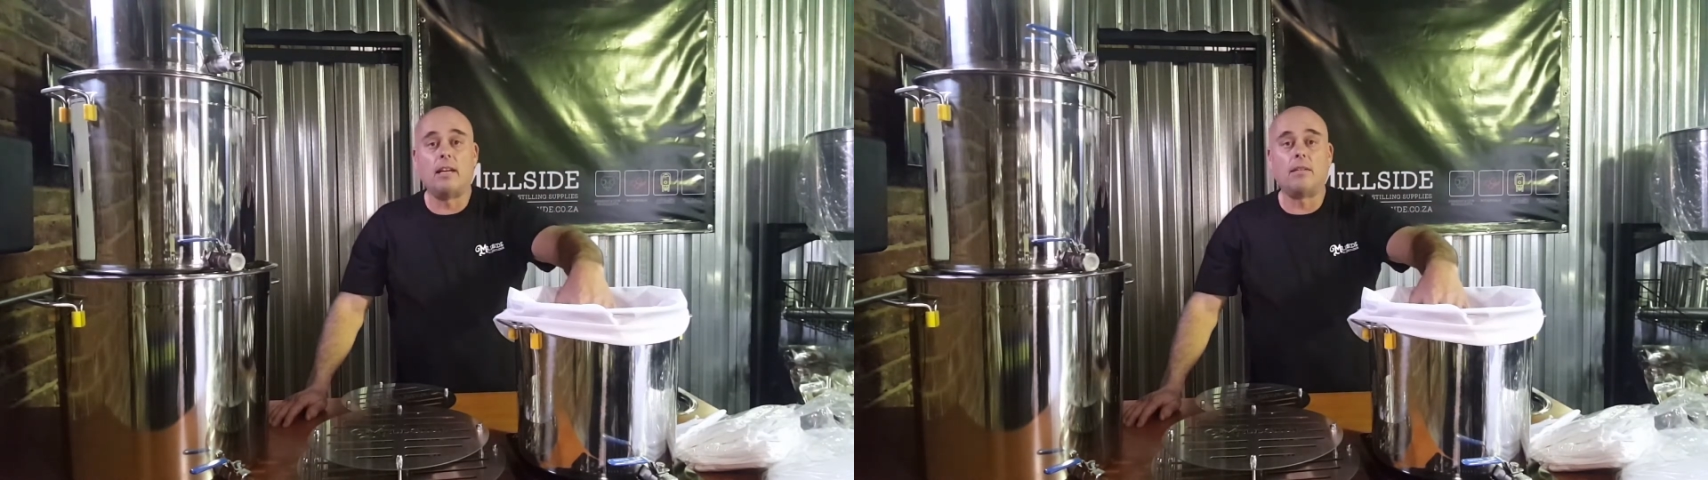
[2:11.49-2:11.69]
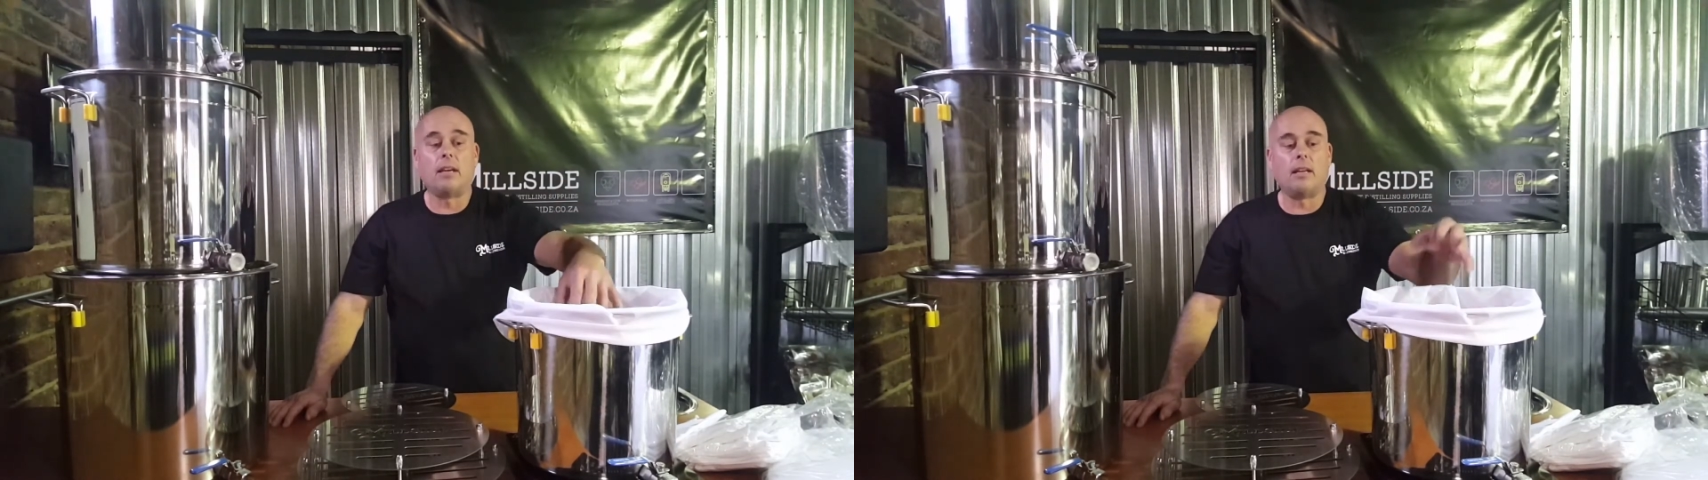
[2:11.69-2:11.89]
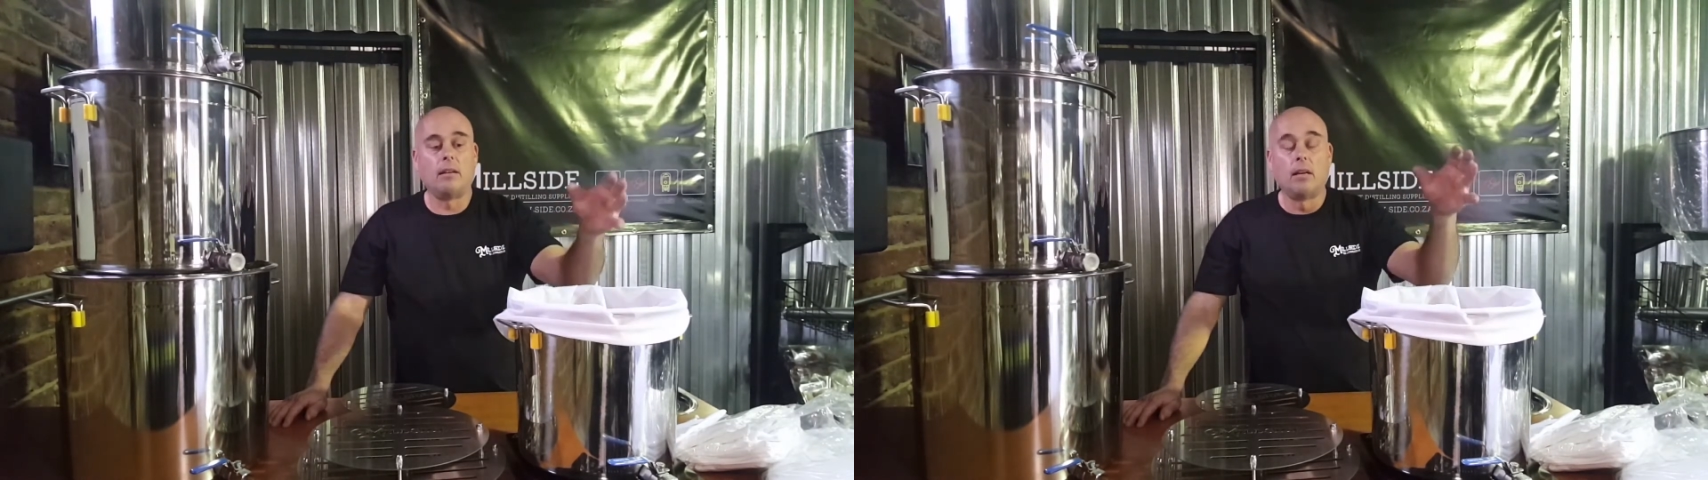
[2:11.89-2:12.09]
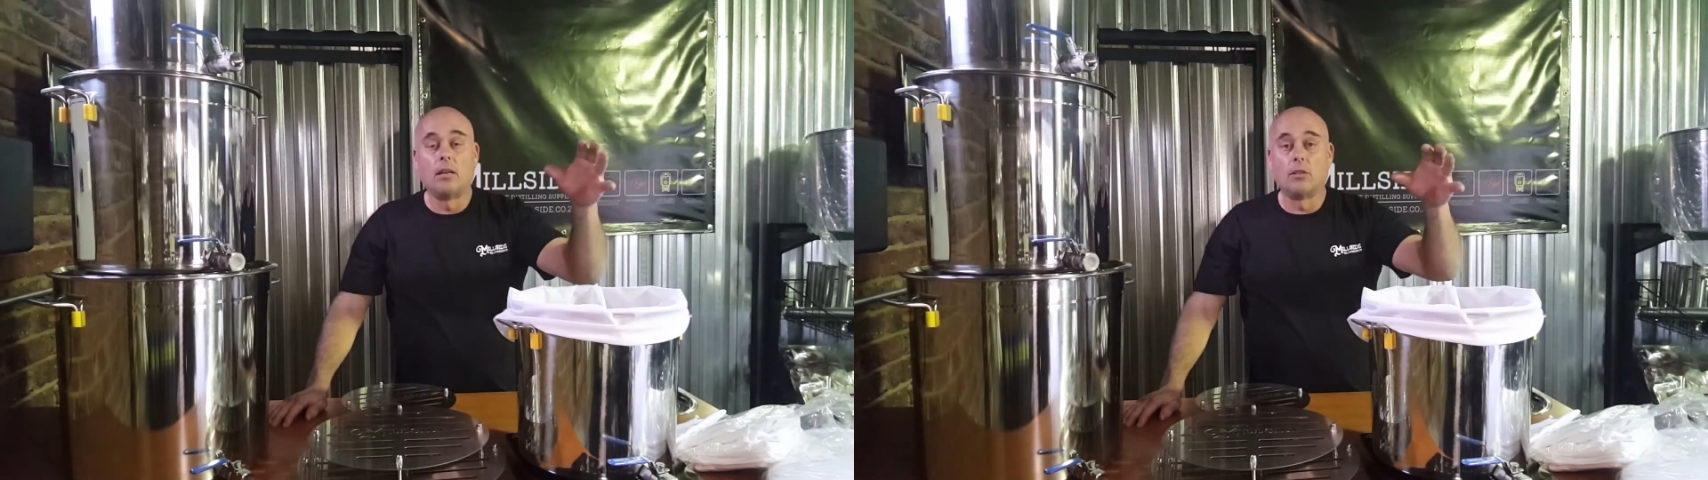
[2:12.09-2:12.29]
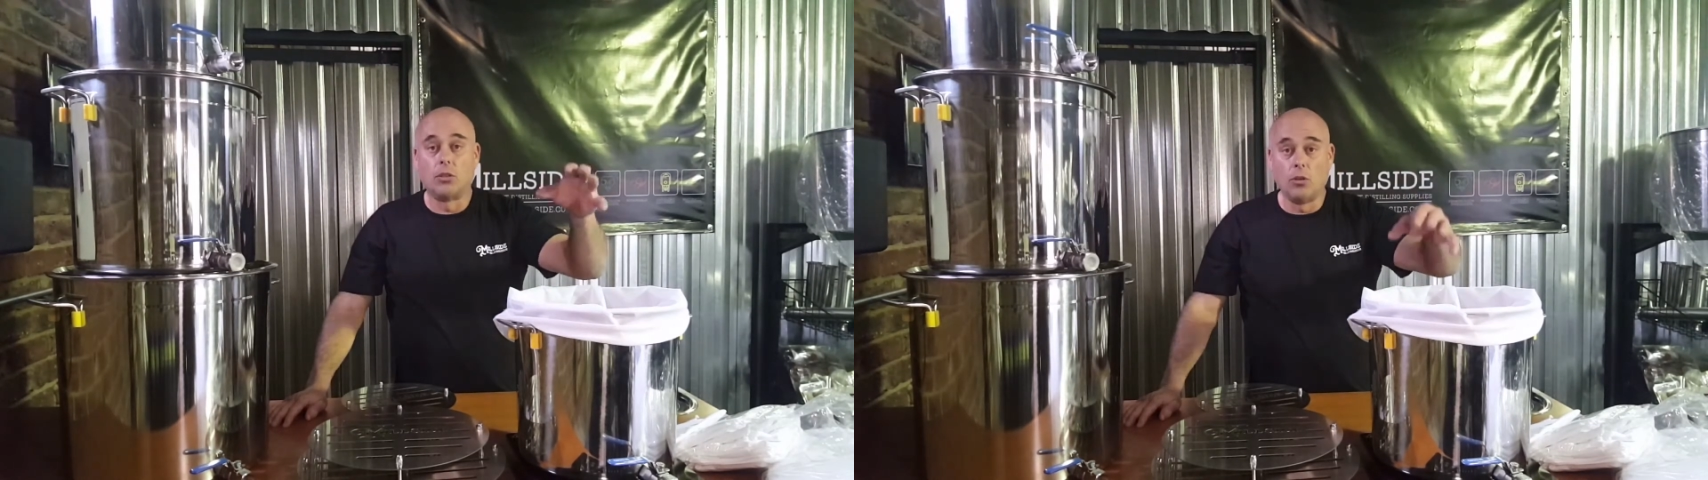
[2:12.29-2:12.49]
then,
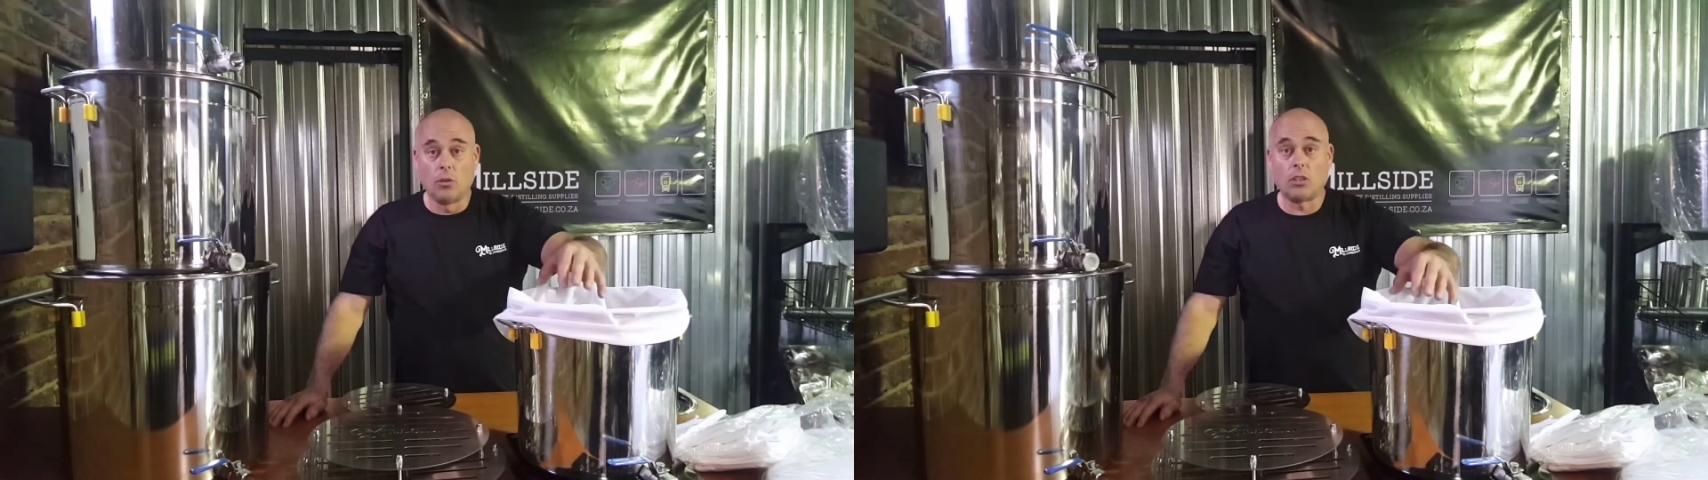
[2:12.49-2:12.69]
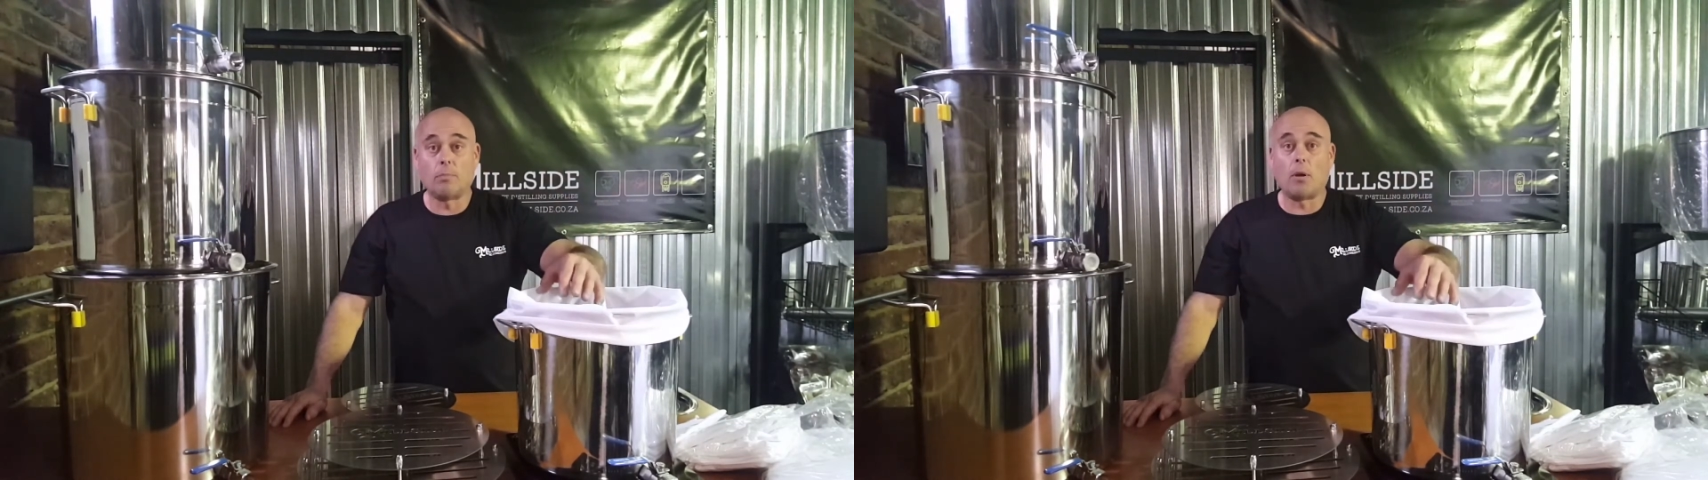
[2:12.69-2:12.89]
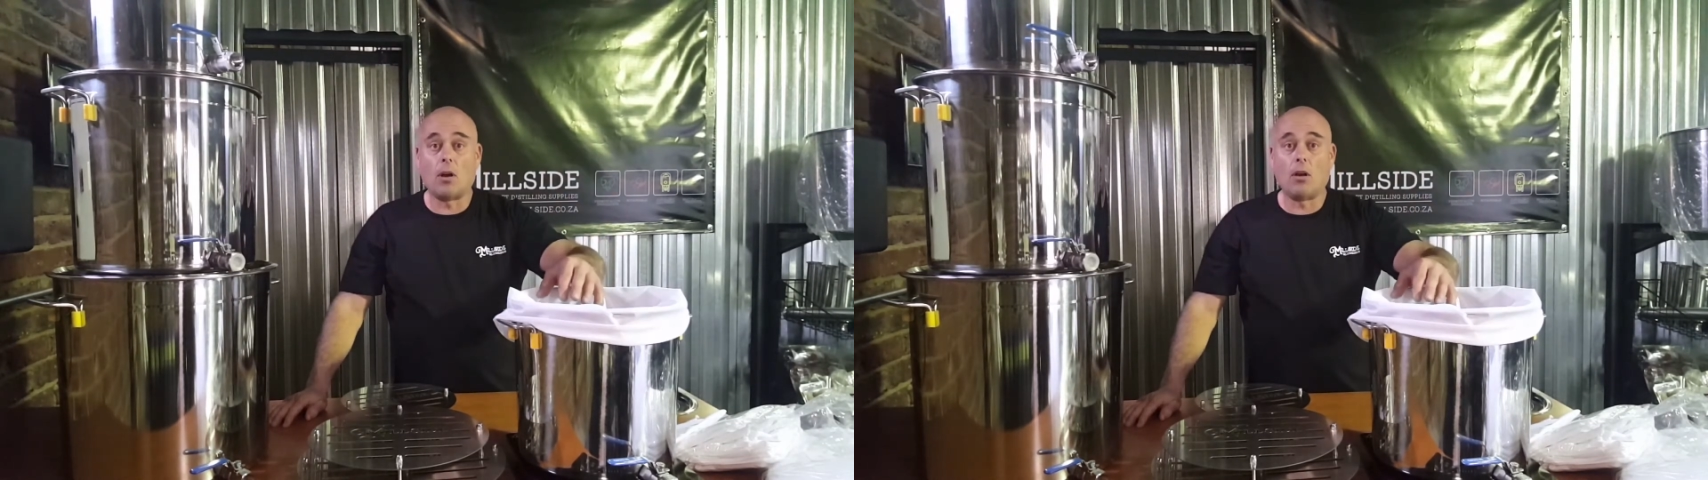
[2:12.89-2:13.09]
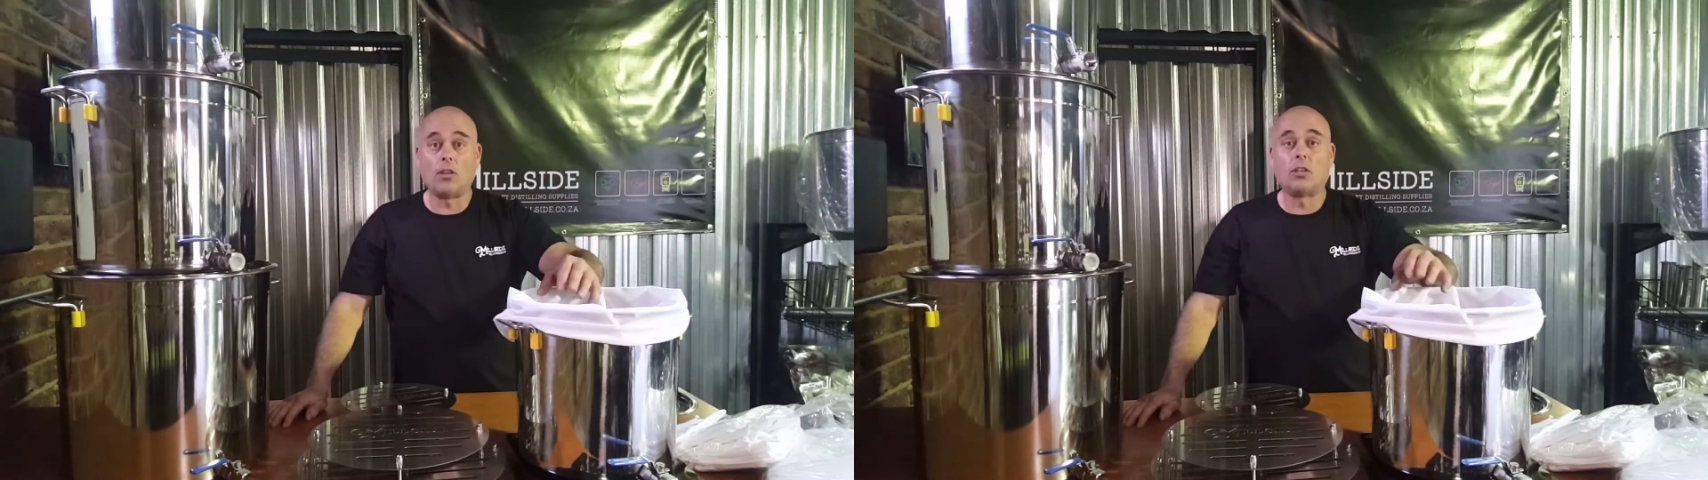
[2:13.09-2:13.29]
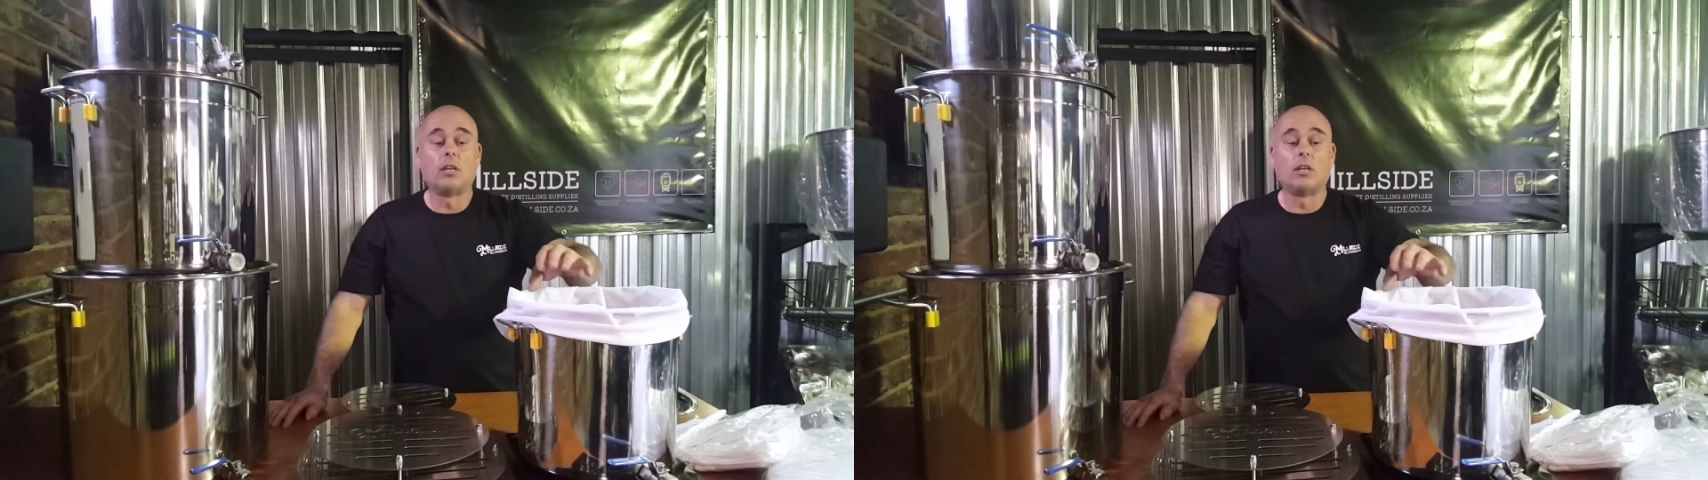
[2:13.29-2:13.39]
do your sparge,